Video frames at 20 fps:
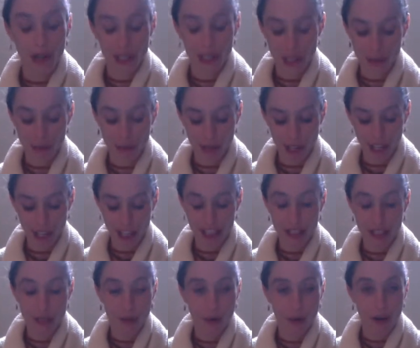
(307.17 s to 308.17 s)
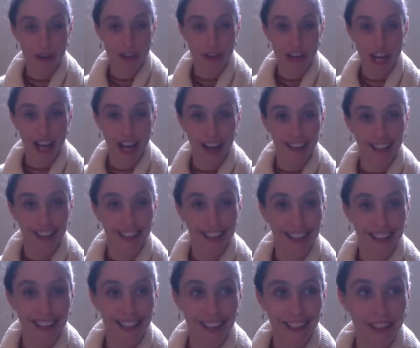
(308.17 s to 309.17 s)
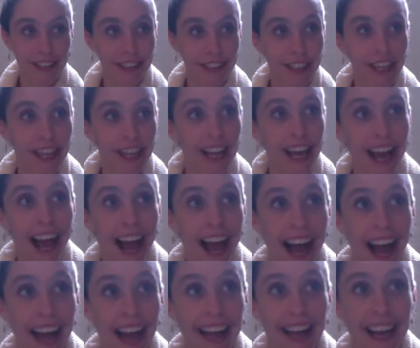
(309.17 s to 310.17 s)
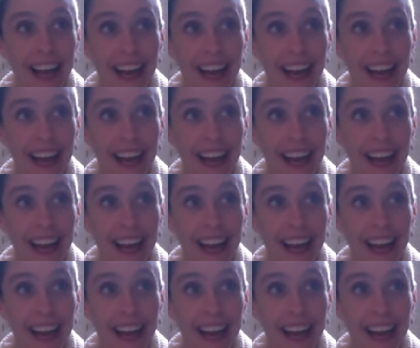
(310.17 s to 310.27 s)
to bring into our reality. Hi.